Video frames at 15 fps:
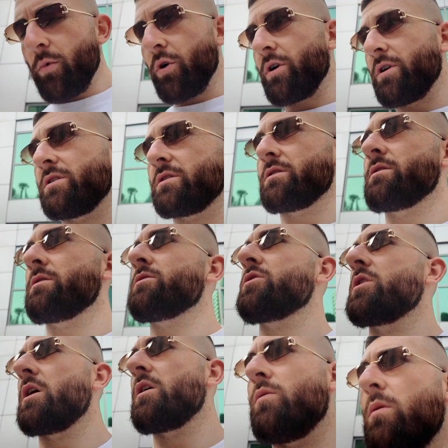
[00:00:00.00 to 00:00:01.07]
boys,
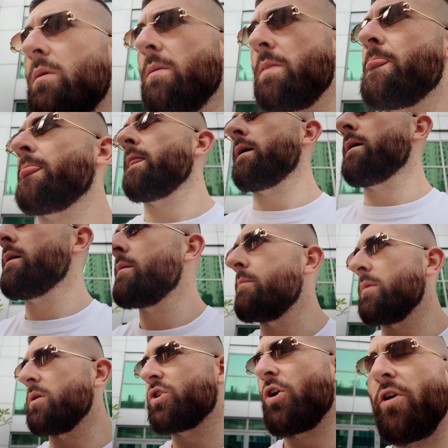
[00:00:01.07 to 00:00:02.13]
so
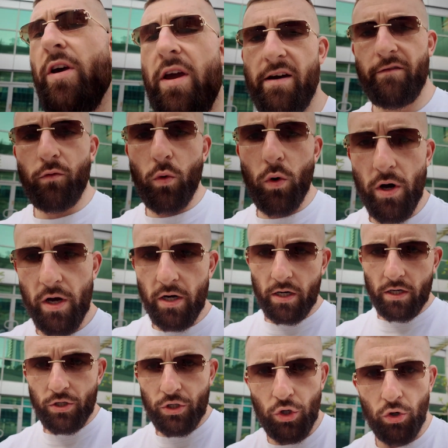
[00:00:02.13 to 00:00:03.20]
majority of work
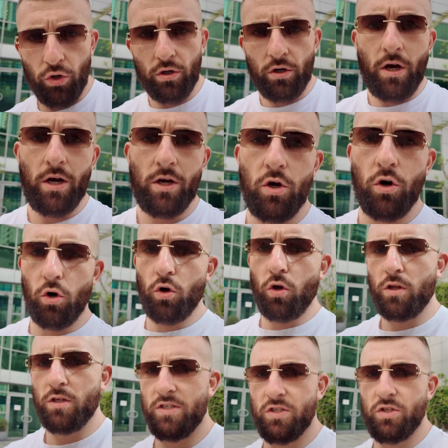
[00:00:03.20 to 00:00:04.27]
done,
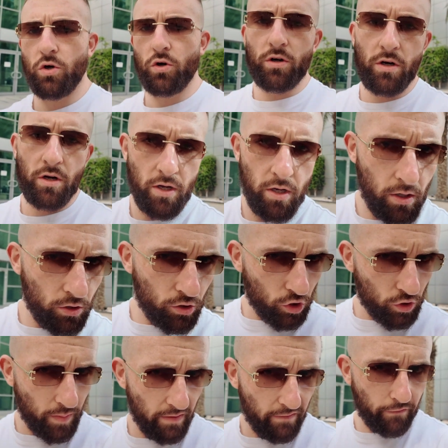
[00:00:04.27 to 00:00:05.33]
calls done,
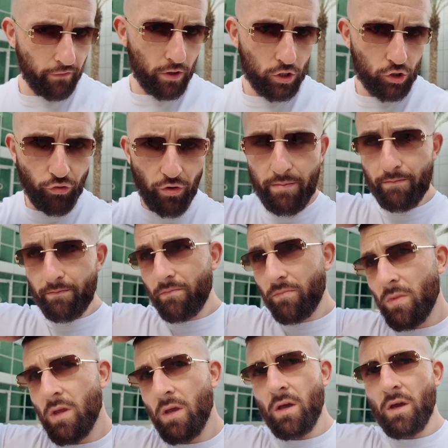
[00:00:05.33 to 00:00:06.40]
just been for a trim.
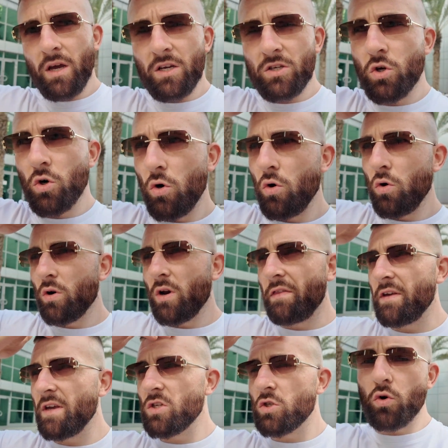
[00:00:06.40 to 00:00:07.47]
It's called, I
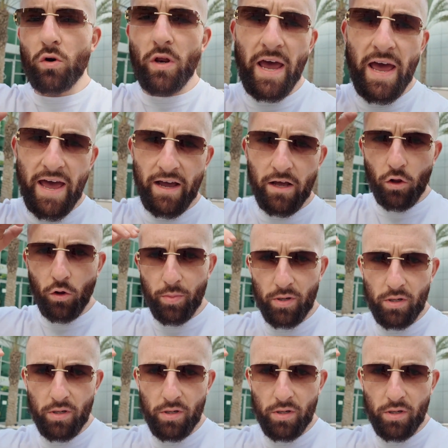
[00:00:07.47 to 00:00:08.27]
think it's called Hair Club